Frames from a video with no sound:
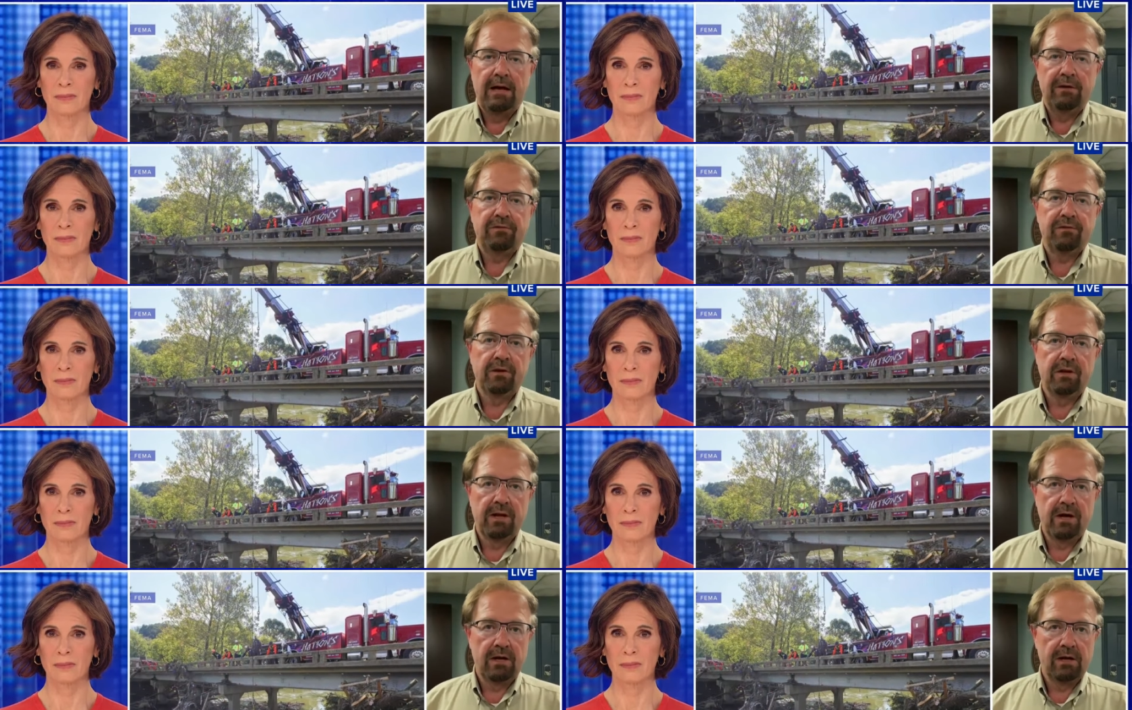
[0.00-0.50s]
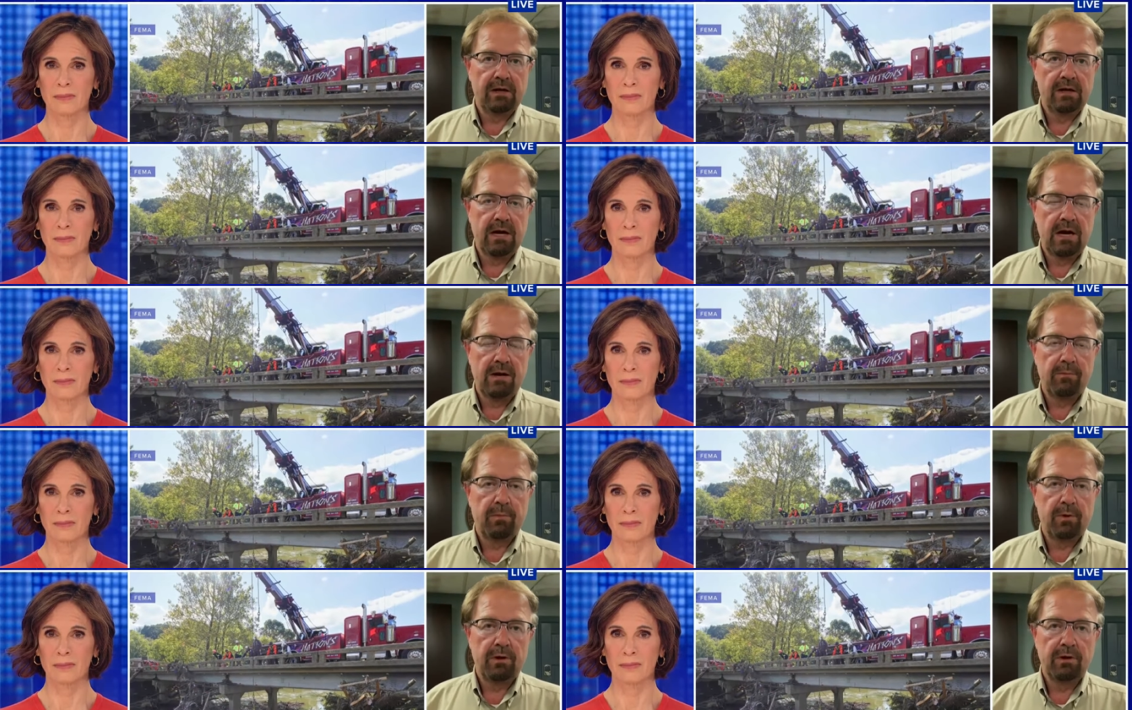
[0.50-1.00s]
Speaker 1: I sent out a
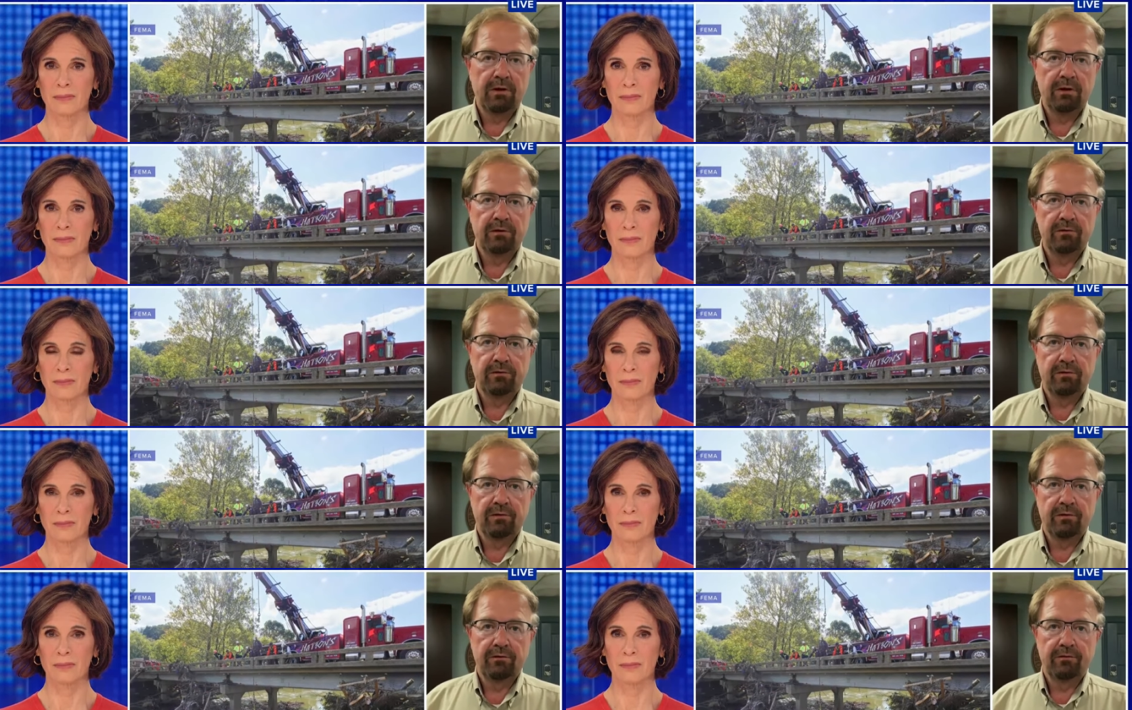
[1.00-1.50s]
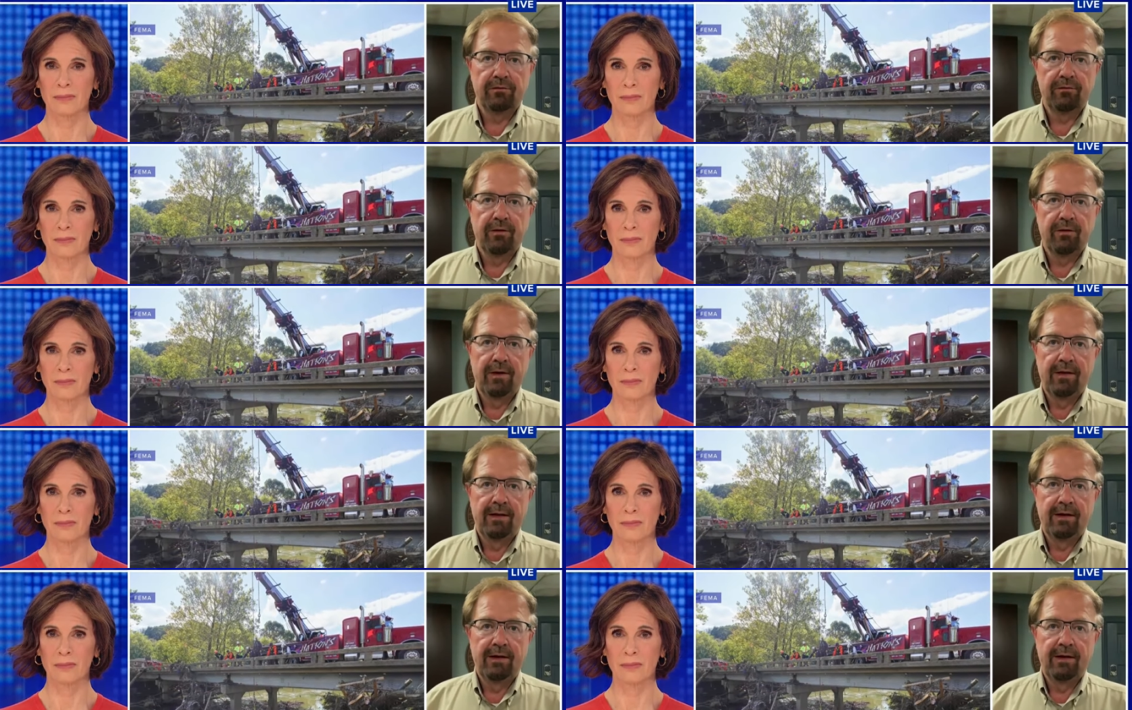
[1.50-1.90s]
comprehensive